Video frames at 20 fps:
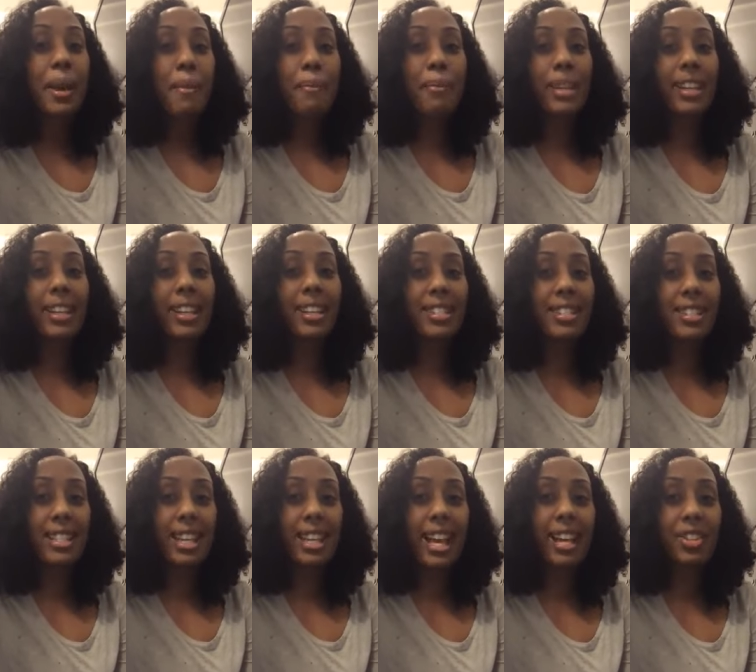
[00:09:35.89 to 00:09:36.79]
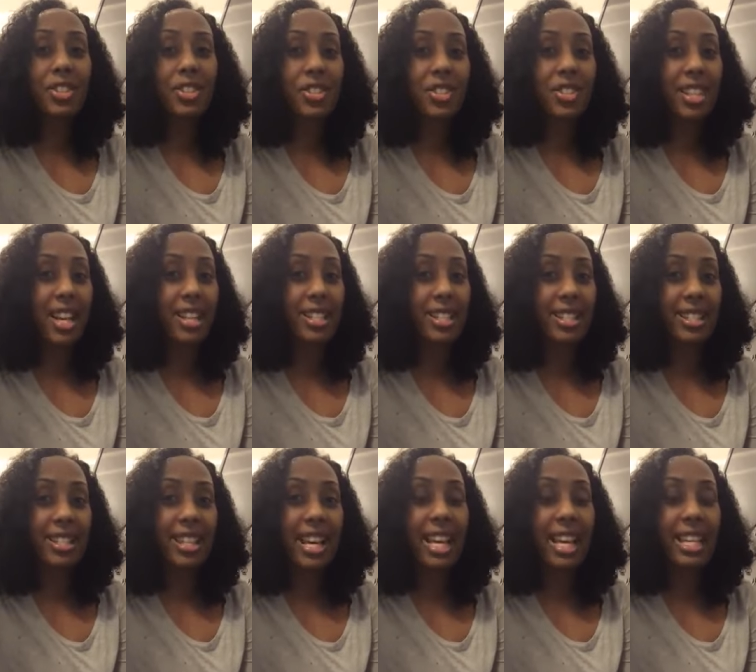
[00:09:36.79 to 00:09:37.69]
because the exercises
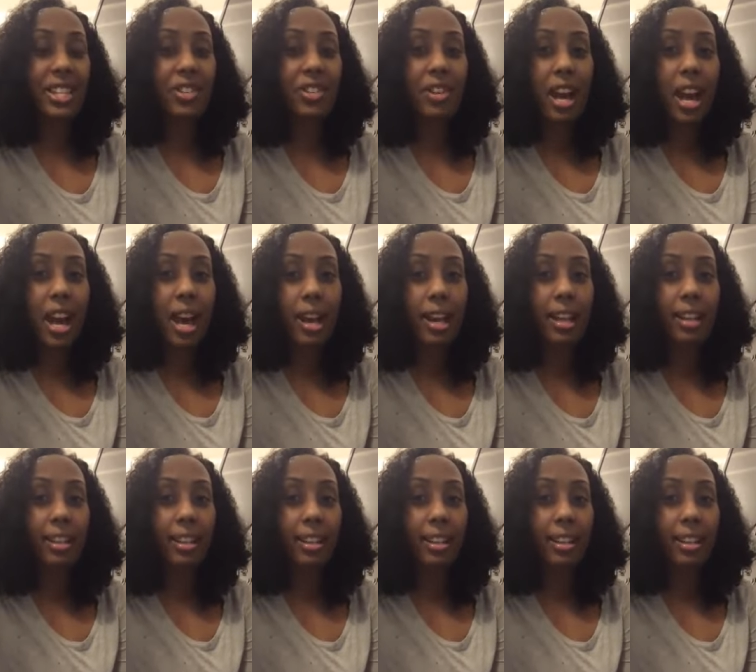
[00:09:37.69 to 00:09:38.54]
that you had,